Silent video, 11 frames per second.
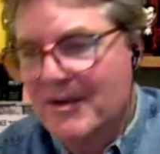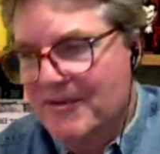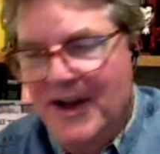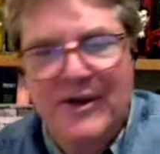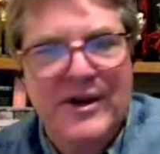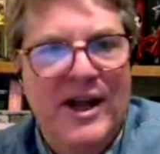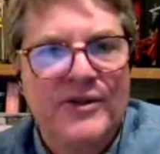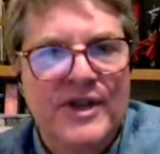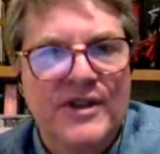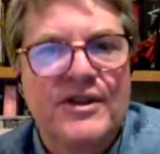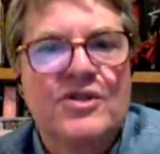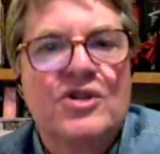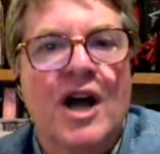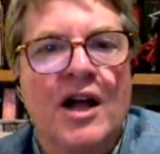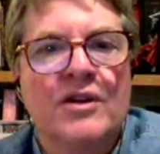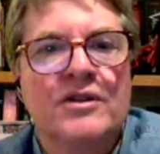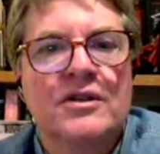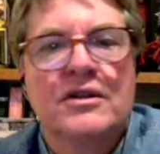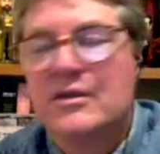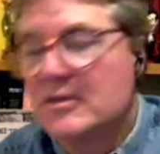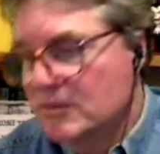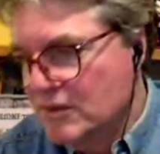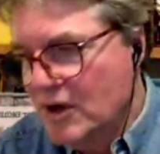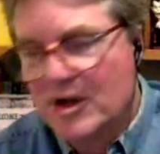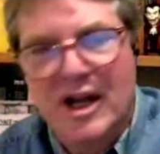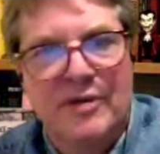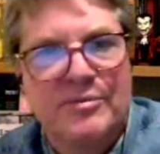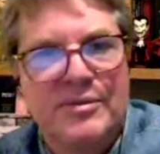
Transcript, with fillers: found out that the child woke up